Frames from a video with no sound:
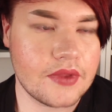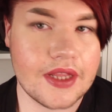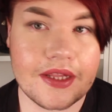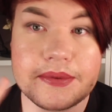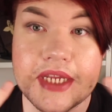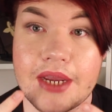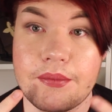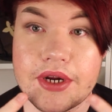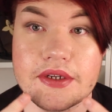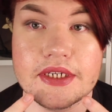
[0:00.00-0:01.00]
the lipstick I'm
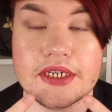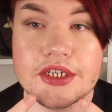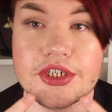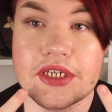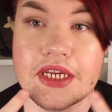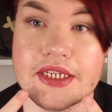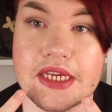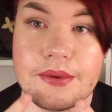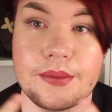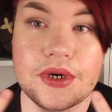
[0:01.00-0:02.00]
wearing today, just in case
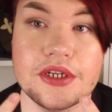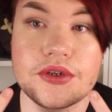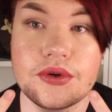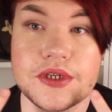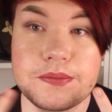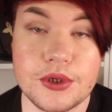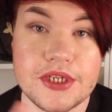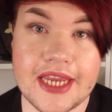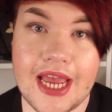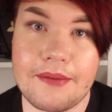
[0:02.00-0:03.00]
anyone wanted to know, is
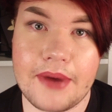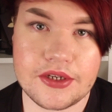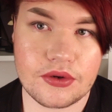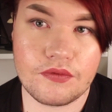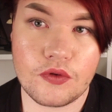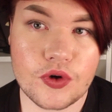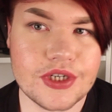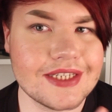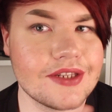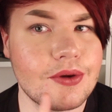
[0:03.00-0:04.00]
Pussycat by Tom Ford.
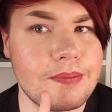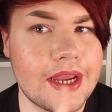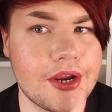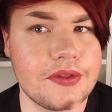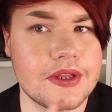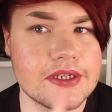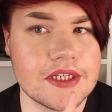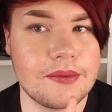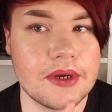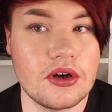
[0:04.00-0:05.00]
It's a little pinker than it's
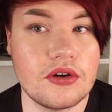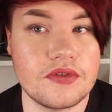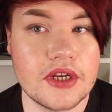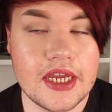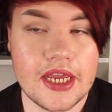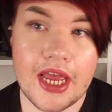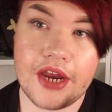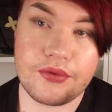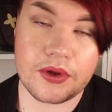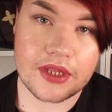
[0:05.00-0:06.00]
coming off
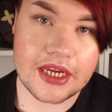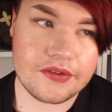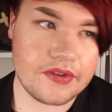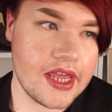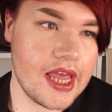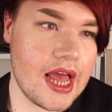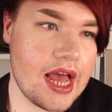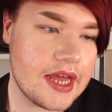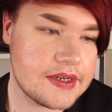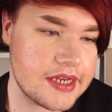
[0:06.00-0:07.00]
in real life.
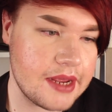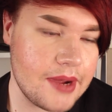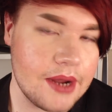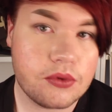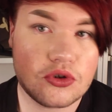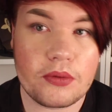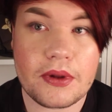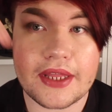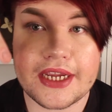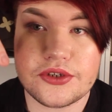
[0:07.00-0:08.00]
And I will drop a
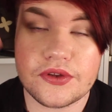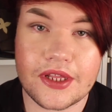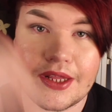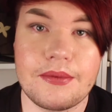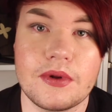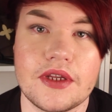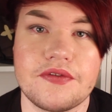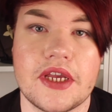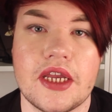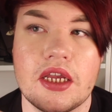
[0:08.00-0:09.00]
link to the Glamour
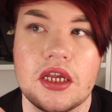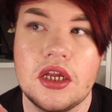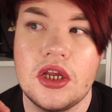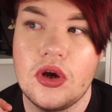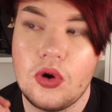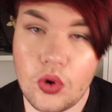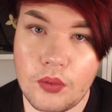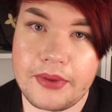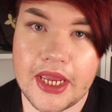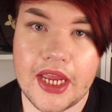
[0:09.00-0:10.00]
Living
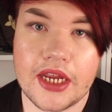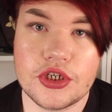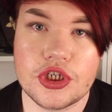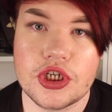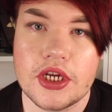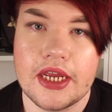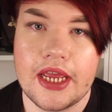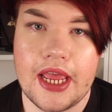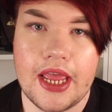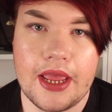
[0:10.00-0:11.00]
homepage,
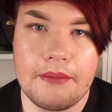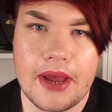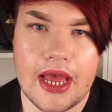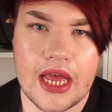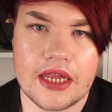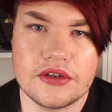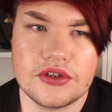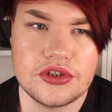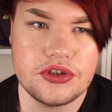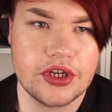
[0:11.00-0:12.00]

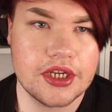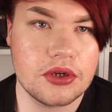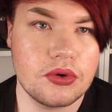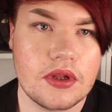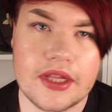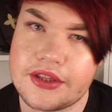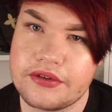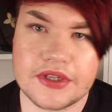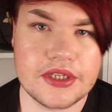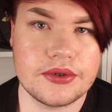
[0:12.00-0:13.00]
and you can go click their
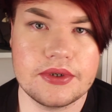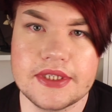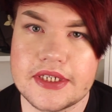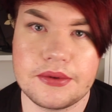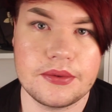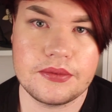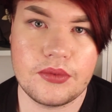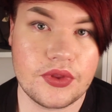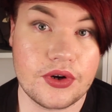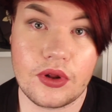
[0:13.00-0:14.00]
video and see
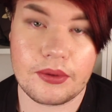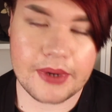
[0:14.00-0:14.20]
what they're all